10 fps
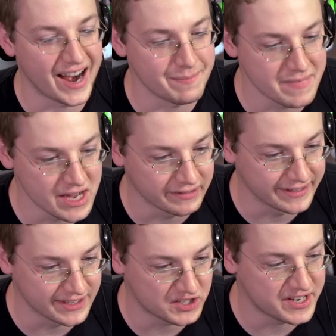a fine
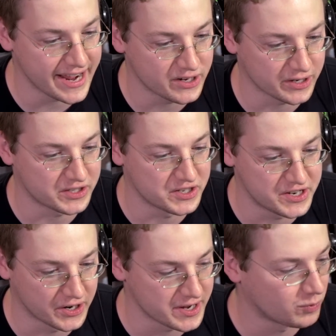meal in this
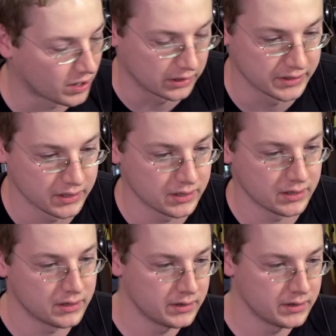dangerous, dirty world.